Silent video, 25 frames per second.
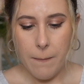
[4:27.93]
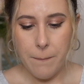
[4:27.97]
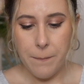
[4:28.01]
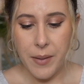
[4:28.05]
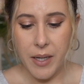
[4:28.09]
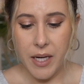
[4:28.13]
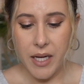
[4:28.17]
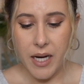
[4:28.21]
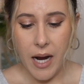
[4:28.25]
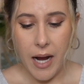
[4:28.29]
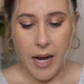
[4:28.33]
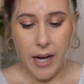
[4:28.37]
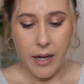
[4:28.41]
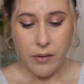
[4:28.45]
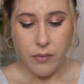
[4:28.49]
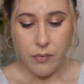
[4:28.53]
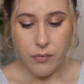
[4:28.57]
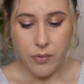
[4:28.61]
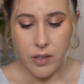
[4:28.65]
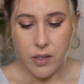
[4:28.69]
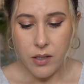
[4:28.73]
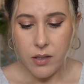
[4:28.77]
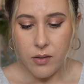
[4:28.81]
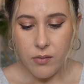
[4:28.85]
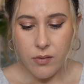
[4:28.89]
But I
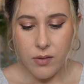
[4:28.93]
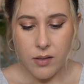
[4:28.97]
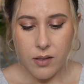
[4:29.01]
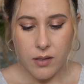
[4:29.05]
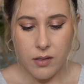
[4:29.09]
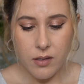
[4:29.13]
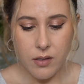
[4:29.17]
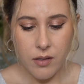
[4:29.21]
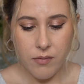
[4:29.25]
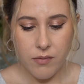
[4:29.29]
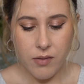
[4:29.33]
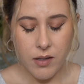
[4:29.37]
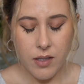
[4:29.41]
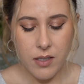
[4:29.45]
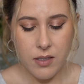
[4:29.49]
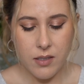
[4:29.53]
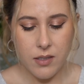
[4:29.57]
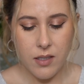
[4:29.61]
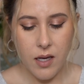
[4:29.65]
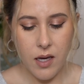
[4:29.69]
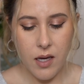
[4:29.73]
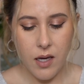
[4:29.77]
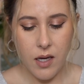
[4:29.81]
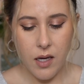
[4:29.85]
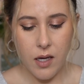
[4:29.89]
really, really love this,
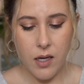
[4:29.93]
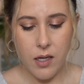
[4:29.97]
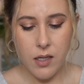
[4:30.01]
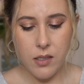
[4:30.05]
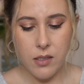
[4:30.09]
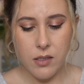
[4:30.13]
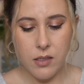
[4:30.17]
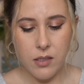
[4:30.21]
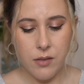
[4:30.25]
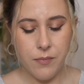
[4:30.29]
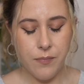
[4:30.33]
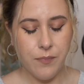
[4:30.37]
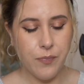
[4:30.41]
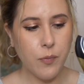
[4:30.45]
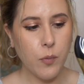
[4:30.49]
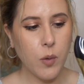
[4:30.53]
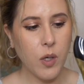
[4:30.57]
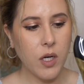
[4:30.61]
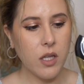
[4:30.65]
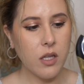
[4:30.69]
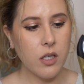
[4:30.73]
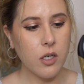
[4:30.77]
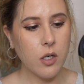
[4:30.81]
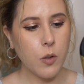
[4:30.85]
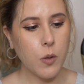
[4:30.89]
and
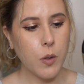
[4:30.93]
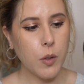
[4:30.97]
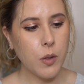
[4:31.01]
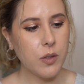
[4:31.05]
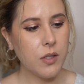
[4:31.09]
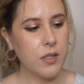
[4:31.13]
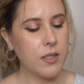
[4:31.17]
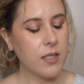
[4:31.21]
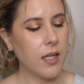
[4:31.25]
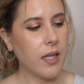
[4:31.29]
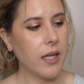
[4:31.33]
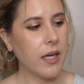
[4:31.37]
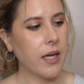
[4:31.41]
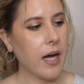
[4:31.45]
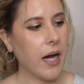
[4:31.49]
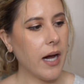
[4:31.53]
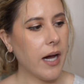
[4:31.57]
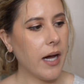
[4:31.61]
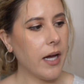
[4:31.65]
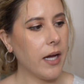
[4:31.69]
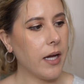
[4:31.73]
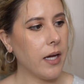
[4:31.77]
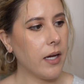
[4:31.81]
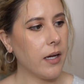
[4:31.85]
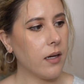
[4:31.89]
one of the quotes that like
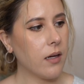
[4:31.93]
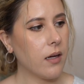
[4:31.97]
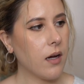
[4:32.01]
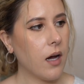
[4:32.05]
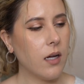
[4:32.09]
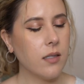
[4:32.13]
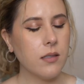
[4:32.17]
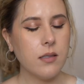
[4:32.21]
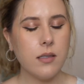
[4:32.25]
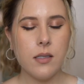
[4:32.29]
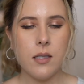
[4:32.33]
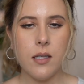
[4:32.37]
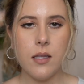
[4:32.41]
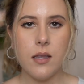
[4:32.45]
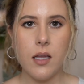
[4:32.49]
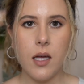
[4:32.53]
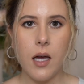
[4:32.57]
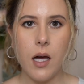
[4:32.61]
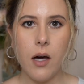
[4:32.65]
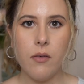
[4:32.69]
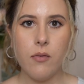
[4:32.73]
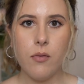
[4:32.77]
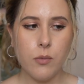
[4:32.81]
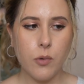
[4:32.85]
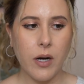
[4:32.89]
I constantly
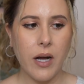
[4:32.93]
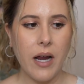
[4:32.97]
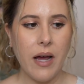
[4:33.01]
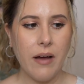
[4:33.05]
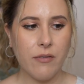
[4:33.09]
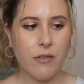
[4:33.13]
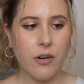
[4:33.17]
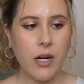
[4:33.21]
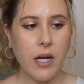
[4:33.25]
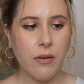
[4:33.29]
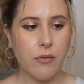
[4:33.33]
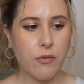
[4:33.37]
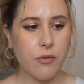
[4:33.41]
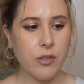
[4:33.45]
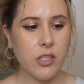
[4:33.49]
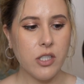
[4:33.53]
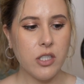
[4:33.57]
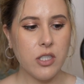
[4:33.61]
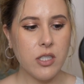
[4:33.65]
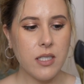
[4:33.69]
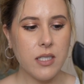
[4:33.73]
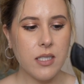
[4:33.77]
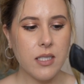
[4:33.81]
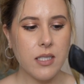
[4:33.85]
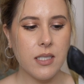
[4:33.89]
think of whenever I
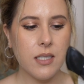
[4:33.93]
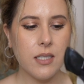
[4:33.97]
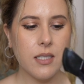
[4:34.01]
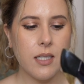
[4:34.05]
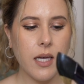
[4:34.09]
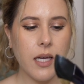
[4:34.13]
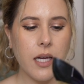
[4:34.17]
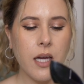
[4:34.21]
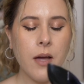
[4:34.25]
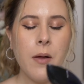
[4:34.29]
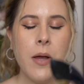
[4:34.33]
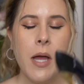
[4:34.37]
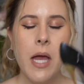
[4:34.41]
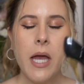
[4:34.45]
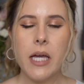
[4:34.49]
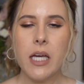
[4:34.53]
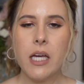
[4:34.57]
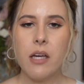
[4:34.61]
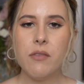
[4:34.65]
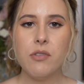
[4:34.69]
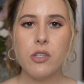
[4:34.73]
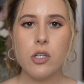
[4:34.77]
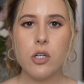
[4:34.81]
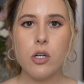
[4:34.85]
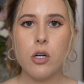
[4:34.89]
reach this is like,
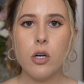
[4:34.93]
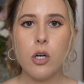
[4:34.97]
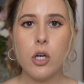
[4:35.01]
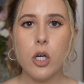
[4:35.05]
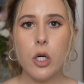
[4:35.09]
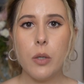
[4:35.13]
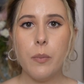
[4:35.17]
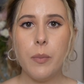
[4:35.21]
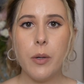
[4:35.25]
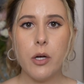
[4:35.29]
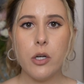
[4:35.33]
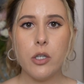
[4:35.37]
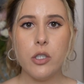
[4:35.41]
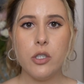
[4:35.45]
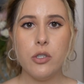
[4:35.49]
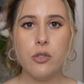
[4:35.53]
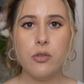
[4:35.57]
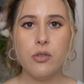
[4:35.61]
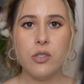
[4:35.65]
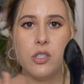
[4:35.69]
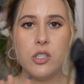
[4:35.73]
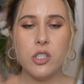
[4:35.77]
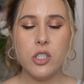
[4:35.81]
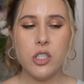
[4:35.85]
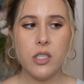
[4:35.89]
give a girl a good pair of
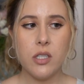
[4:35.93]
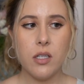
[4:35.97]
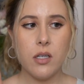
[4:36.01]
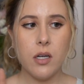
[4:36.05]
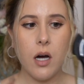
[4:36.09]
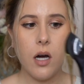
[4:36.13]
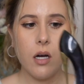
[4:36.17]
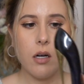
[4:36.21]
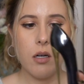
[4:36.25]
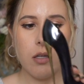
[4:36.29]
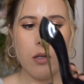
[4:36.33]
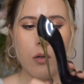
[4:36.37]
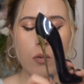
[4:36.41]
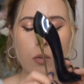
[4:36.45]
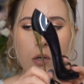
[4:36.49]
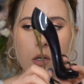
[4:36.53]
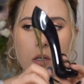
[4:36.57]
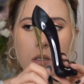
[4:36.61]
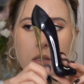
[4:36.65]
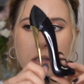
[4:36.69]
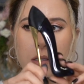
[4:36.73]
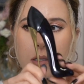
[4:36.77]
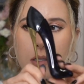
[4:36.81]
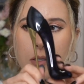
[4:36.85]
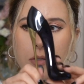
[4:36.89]
shoes and she can conquer the
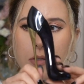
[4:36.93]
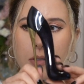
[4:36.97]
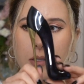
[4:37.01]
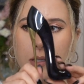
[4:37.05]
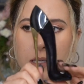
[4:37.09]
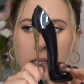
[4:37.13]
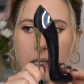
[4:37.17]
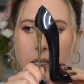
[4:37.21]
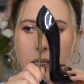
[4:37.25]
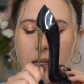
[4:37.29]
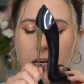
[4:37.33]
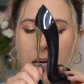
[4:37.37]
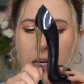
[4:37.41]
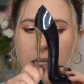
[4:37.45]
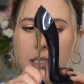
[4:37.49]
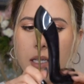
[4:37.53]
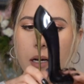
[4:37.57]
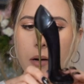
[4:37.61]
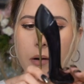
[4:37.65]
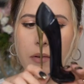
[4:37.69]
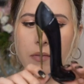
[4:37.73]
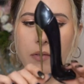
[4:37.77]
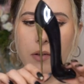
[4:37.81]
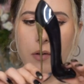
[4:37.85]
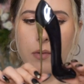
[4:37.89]
world. Literally, that's
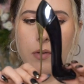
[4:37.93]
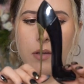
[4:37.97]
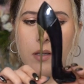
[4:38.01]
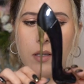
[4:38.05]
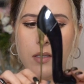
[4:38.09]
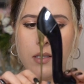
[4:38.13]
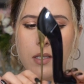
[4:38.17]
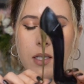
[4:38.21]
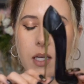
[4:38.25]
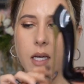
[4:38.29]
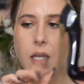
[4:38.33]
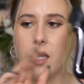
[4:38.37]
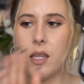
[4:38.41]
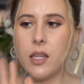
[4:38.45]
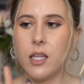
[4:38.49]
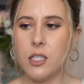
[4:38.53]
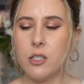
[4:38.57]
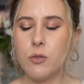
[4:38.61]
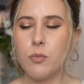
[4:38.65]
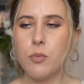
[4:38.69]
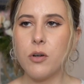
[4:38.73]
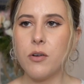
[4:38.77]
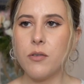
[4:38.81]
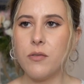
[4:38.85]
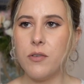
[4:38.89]
how I feel with this. Like,
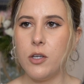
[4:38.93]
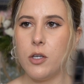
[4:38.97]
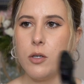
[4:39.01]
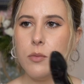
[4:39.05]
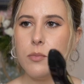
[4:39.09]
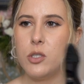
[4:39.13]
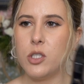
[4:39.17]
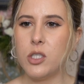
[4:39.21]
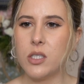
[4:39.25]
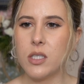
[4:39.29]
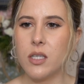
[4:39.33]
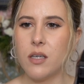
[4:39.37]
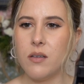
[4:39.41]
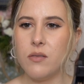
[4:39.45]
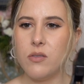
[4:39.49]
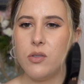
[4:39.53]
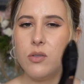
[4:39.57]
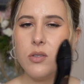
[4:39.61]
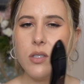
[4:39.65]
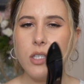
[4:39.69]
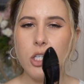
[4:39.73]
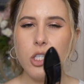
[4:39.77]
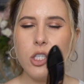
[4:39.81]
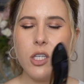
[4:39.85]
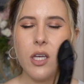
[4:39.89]
this perfume just gives you
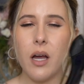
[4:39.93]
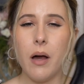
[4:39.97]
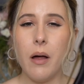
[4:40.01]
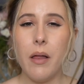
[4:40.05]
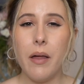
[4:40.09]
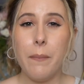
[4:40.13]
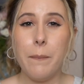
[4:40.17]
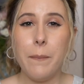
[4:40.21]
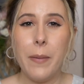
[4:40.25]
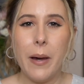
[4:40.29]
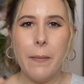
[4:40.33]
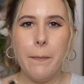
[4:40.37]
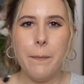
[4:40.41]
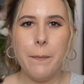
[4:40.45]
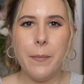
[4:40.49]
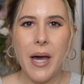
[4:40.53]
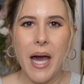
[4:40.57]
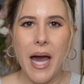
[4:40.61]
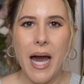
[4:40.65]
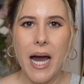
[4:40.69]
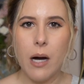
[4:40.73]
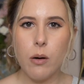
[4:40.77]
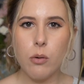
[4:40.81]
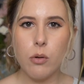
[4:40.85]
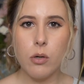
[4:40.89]
such like that
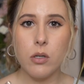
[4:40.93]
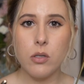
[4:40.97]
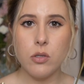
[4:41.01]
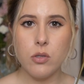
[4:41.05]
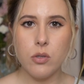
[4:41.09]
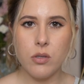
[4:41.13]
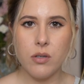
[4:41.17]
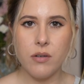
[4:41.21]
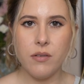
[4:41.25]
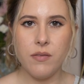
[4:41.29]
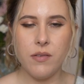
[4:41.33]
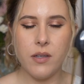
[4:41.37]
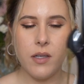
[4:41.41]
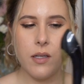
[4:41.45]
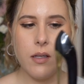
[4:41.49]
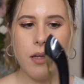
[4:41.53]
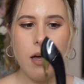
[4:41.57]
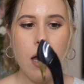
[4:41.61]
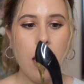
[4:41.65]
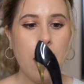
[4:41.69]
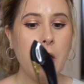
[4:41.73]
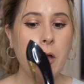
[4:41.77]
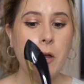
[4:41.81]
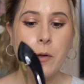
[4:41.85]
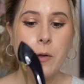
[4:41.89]
power sort of feel.
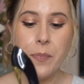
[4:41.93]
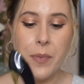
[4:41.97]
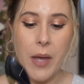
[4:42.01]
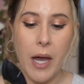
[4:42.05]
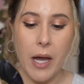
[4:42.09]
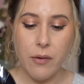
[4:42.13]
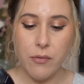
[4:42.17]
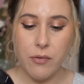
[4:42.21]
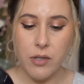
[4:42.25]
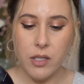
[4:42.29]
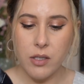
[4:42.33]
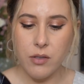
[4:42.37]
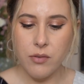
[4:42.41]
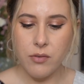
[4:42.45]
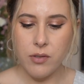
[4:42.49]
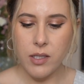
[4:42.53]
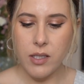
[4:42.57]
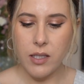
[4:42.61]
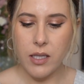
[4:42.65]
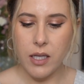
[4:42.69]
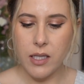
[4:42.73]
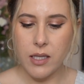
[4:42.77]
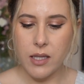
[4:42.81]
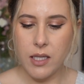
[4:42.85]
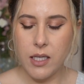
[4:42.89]
I really,
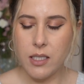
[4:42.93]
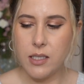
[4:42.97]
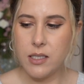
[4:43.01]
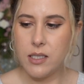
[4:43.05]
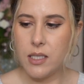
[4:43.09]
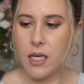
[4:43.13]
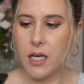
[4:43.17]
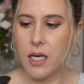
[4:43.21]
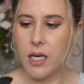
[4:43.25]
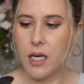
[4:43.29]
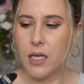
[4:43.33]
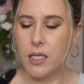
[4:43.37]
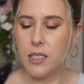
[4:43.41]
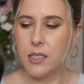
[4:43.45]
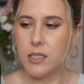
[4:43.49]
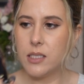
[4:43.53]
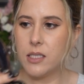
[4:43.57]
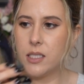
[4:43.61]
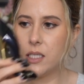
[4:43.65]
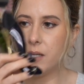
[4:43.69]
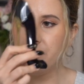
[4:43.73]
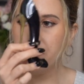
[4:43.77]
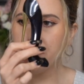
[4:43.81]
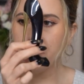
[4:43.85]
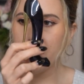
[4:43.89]
really like this,
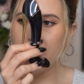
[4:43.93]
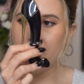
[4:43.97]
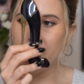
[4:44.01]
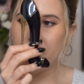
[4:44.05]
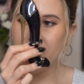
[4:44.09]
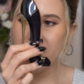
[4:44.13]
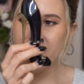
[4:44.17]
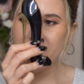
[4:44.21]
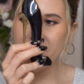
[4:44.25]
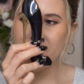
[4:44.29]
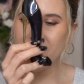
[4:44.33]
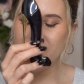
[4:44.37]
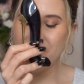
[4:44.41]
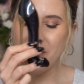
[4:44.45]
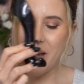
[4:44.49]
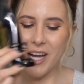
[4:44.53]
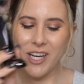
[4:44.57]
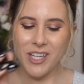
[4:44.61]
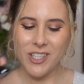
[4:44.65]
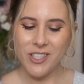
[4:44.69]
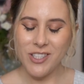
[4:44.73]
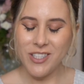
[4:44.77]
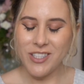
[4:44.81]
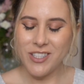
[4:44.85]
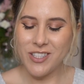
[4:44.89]
and I really think the
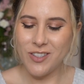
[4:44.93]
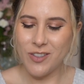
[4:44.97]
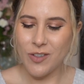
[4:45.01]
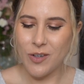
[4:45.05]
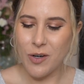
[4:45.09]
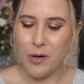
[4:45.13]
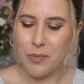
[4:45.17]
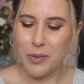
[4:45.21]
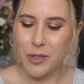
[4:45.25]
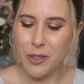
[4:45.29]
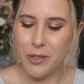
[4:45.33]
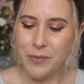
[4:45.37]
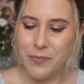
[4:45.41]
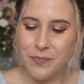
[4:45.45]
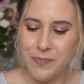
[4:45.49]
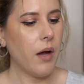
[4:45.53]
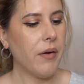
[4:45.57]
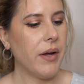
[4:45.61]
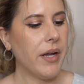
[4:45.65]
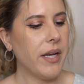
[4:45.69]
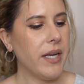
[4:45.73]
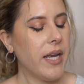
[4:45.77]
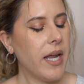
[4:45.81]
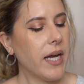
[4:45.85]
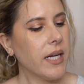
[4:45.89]
packaging is adorable. All
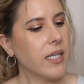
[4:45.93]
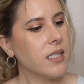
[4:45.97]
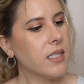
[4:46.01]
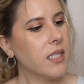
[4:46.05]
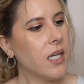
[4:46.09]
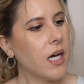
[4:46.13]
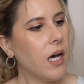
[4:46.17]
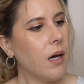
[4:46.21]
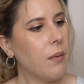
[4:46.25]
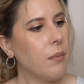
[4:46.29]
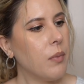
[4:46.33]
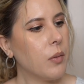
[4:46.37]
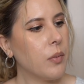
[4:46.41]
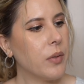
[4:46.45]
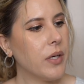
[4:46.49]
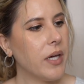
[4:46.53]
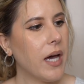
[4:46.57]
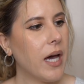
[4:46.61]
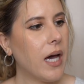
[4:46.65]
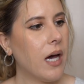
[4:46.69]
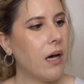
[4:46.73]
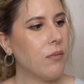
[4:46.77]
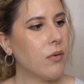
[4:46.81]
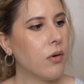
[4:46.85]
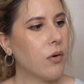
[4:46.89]
right, next up, we
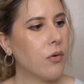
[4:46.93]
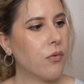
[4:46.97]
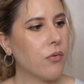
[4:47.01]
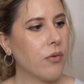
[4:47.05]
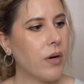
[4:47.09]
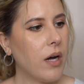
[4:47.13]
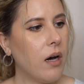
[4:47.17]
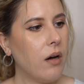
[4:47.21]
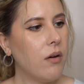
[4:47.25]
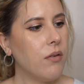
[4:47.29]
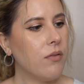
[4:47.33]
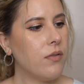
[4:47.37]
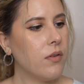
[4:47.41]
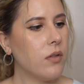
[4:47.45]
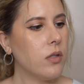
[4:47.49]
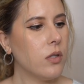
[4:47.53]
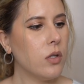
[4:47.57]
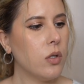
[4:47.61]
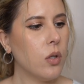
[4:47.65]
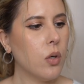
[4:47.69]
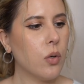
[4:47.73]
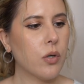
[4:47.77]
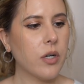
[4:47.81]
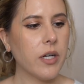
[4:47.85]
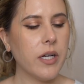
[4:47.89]
have Ralph
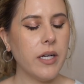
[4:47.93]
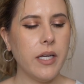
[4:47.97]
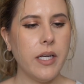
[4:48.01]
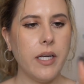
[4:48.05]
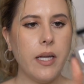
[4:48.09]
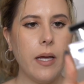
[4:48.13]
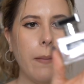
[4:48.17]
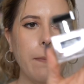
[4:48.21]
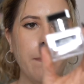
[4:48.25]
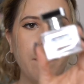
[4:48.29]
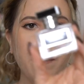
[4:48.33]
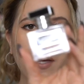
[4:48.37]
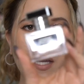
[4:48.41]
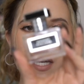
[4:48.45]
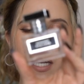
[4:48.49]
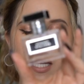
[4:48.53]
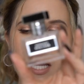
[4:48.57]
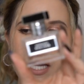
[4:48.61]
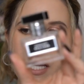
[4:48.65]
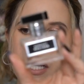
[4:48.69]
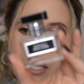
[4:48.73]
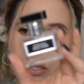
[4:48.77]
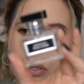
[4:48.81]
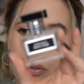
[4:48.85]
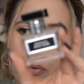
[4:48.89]
Lauren
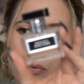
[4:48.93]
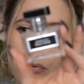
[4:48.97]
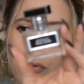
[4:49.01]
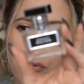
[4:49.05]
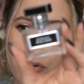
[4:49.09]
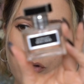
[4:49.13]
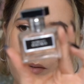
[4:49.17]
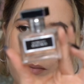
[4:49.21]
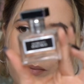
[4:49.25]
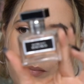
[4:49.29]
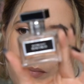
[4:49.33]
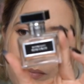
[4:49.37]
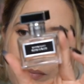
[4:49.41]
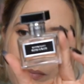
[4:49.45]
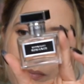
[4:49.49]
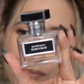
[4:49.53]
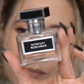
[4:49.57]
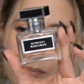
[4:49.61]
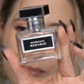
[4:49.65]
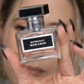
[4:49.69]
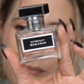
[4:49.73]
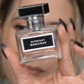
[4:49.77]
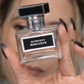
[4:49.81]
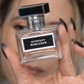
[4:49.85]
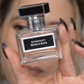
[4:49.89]
Midnight
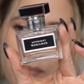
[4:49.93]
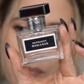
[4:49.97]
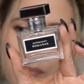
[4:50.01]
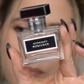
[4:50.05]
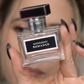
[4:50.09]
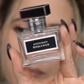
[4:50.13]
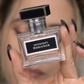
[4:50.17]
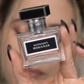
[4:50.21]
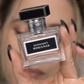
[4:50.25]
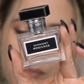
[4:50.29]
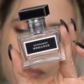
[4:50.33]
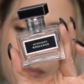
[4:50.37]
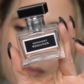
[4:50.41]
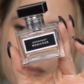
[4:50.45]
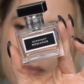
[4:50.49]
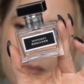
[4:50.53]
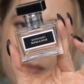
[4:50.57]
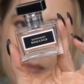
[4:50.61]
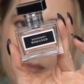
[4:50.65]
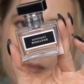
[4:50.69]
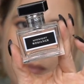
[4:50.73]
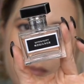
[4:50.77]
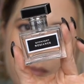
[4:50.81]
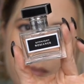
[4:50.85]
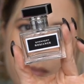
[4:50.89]
Romance. And you
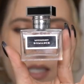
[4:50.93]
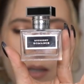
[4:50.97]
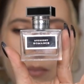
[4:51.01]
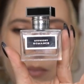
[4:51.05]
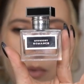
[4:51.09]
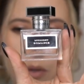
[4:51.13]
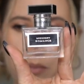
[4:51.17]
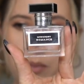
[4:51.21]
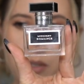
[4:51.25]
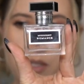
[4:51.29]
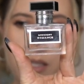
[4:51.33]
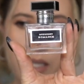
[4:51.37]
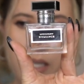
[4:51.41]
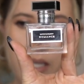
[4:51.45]
guys could see I'm almost